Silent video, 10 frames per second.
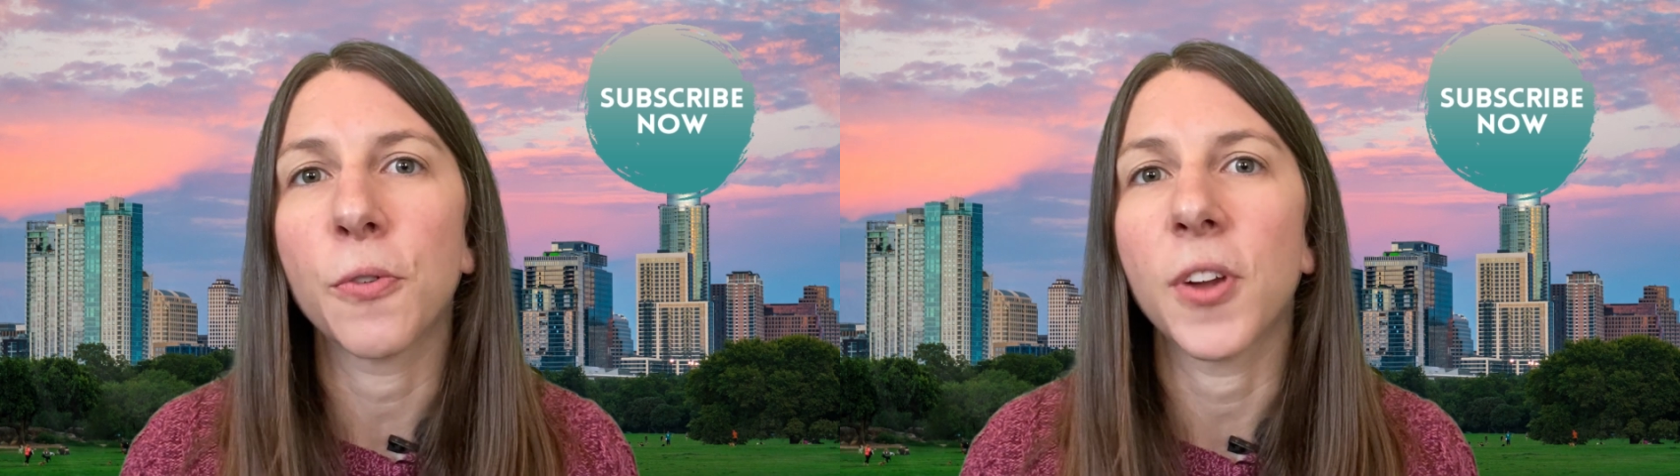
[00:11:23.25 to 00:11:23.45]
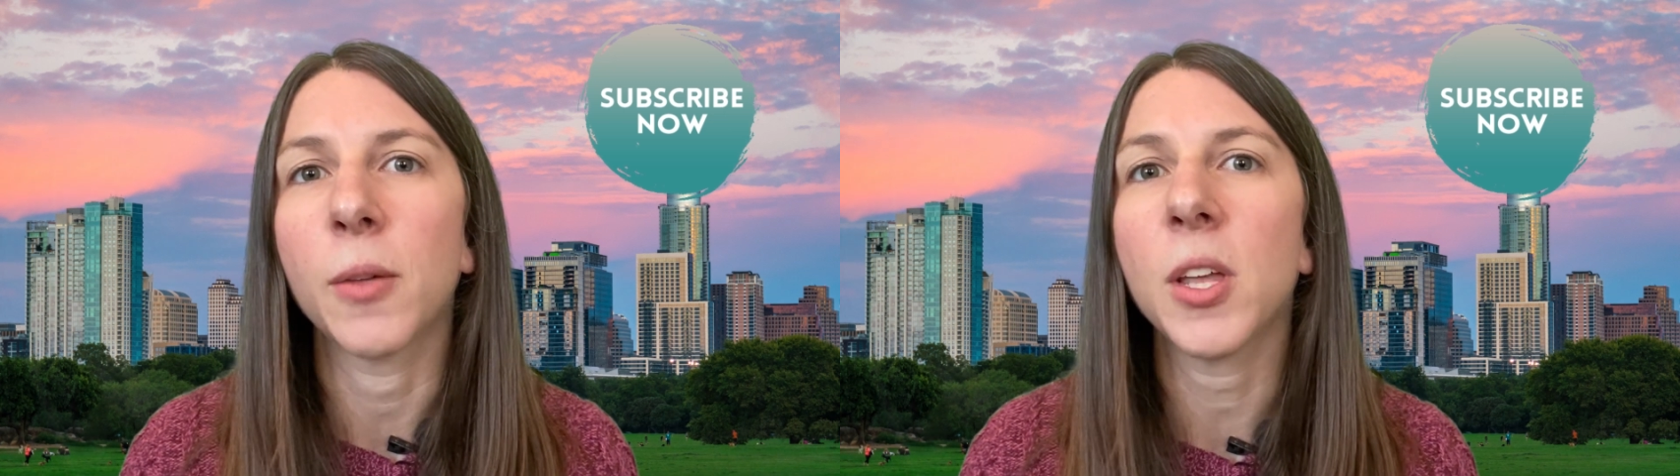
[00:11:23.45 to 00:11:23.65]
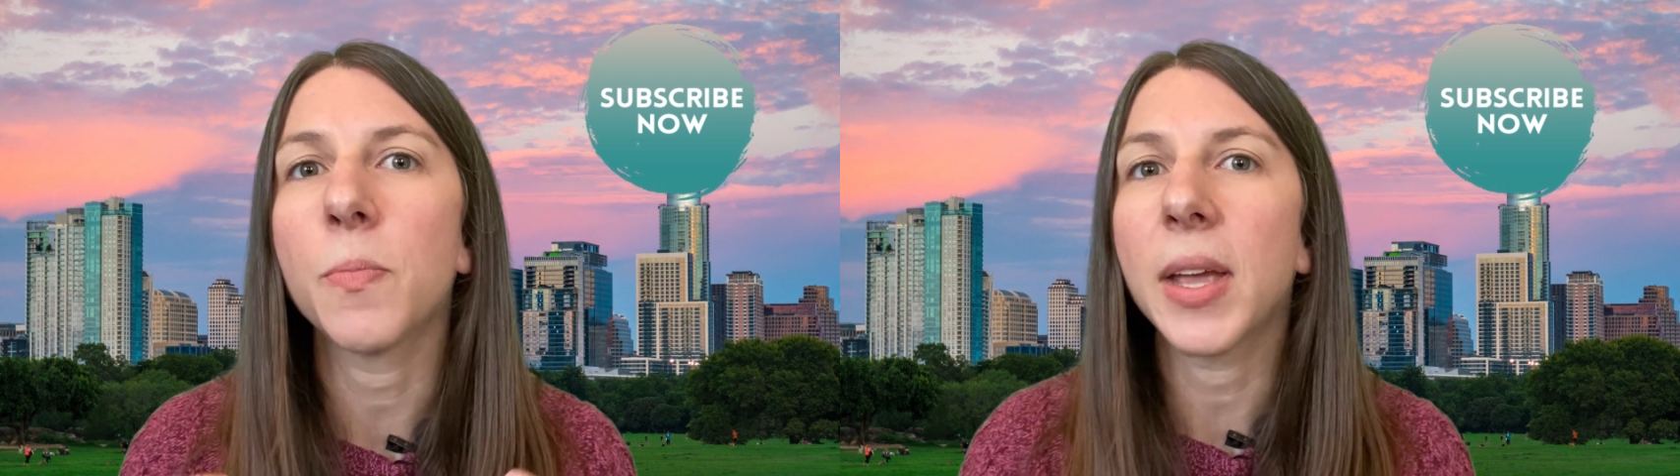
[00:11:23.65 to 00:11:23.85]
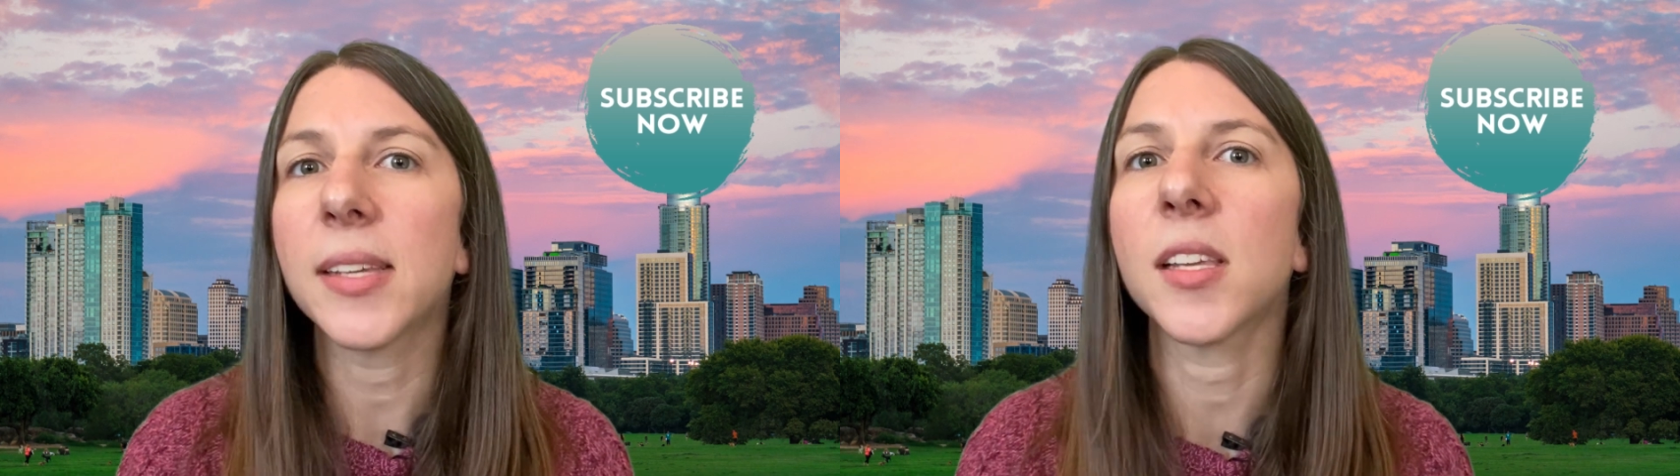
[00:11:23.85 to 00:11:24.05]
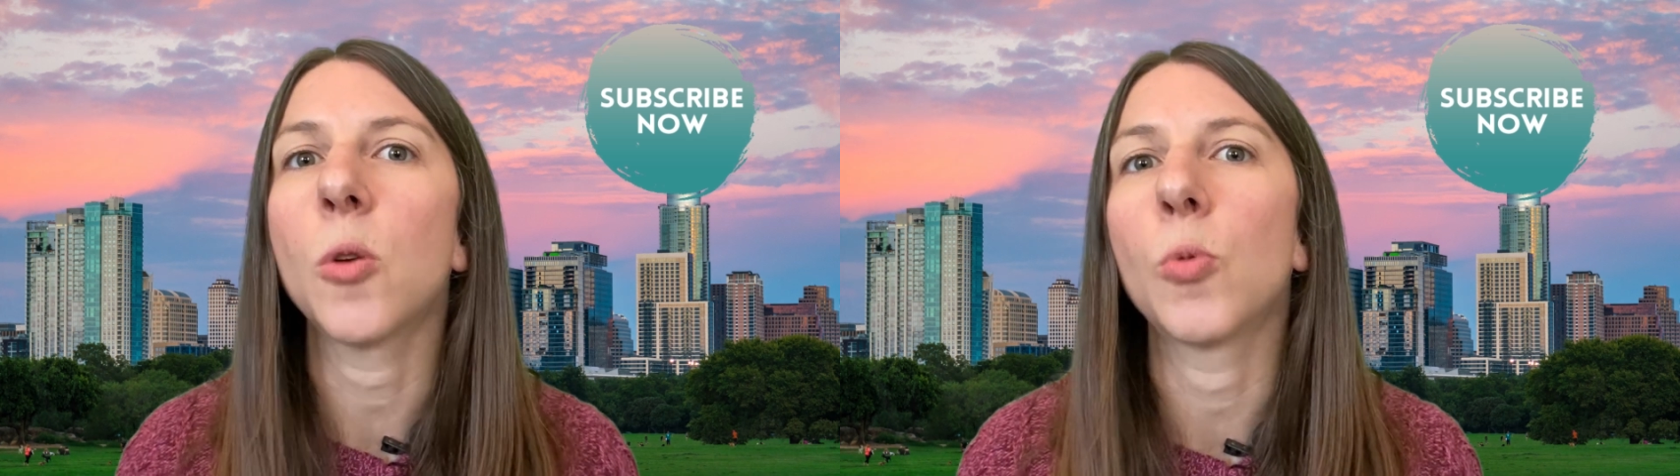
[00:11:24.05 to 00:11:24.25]
your family
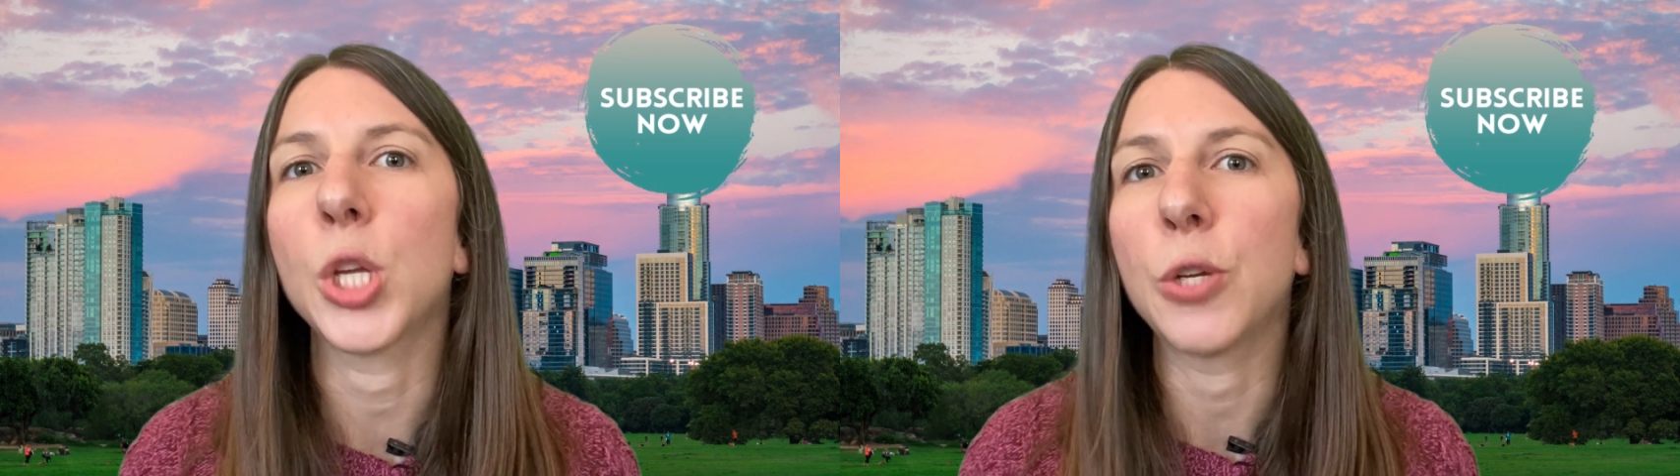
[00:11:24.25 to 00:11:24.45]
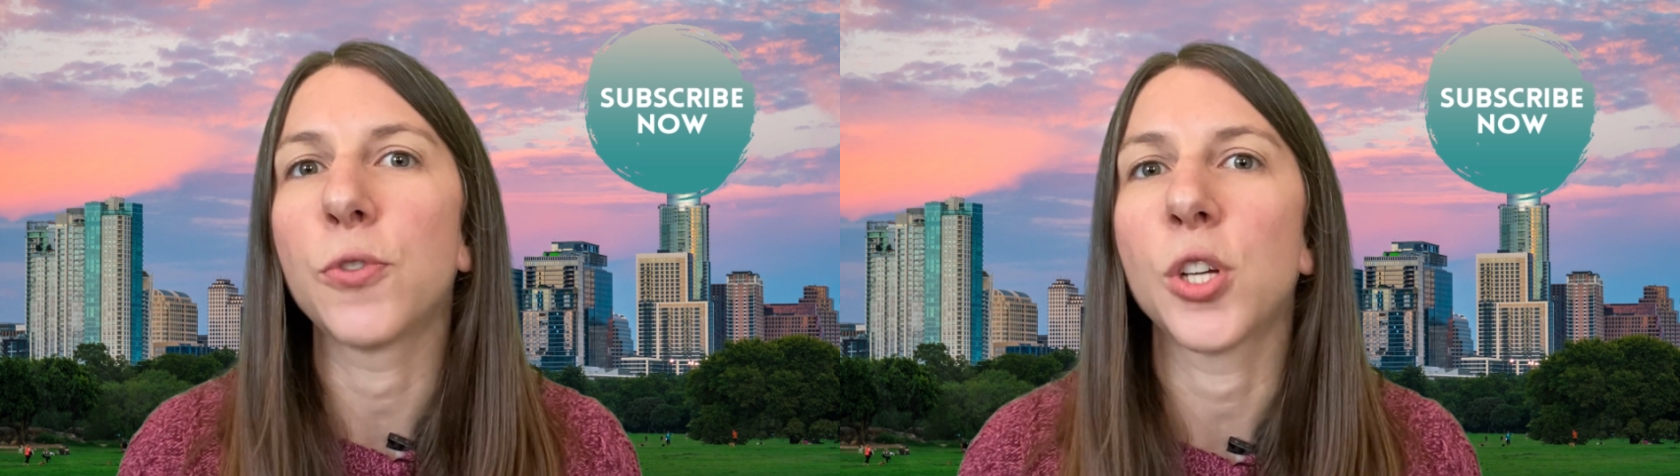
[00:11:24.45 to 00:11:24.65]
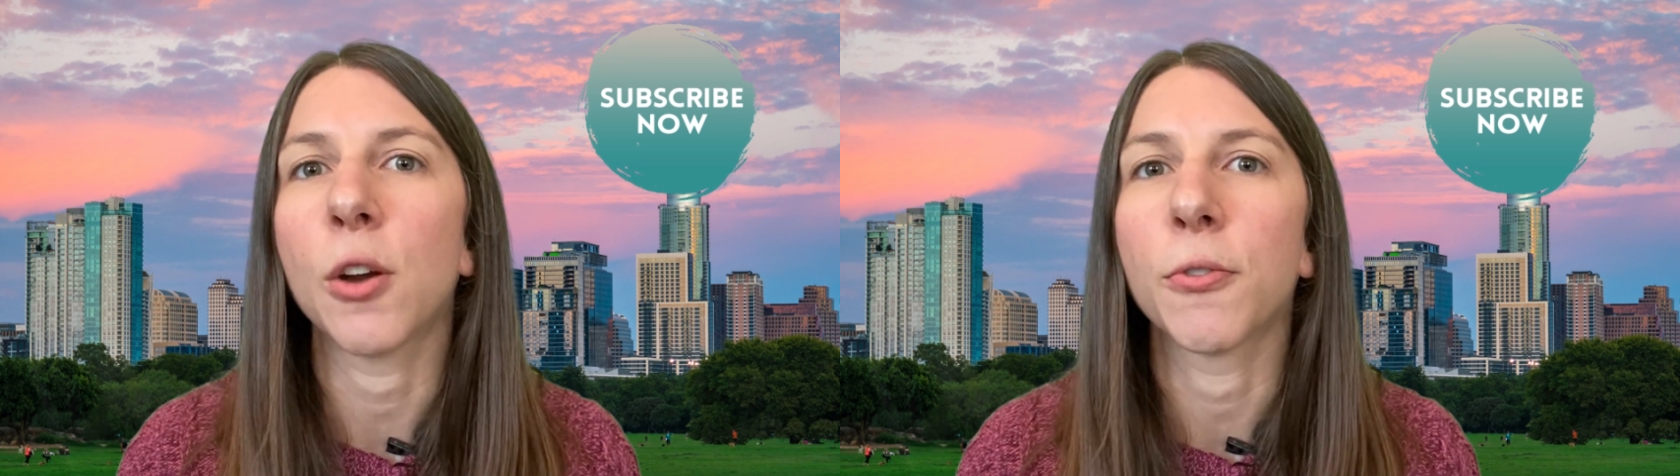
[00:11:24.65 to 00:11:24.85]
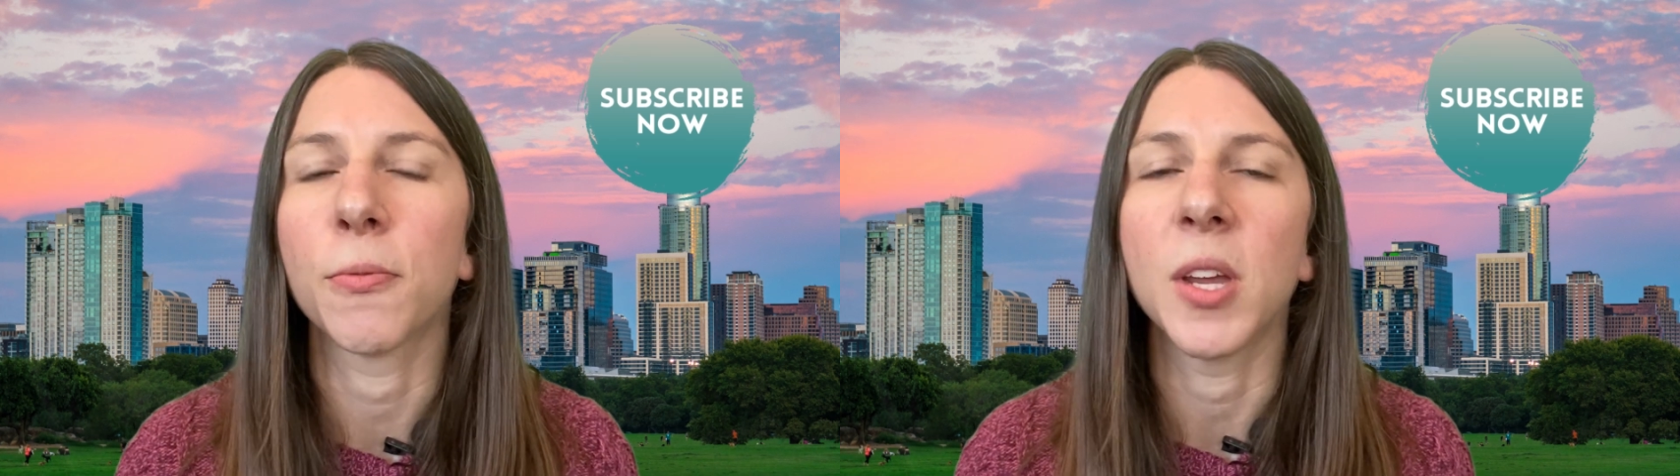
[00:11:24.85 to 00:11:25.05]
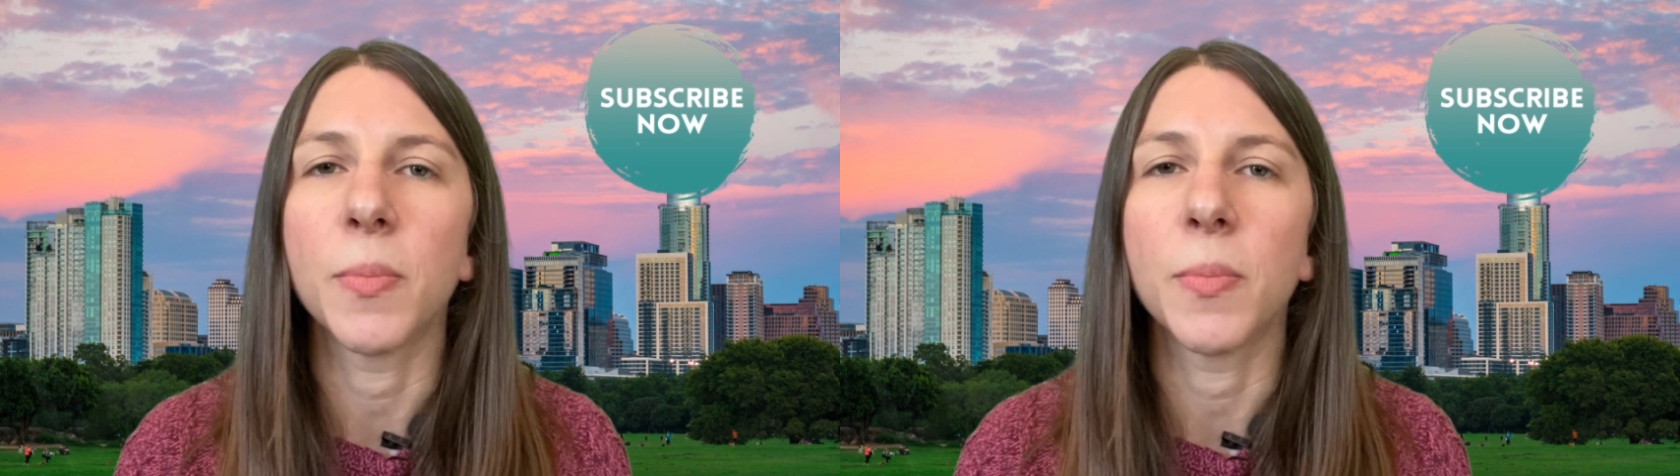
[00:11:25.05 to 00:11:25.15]
based on what you've shared with me,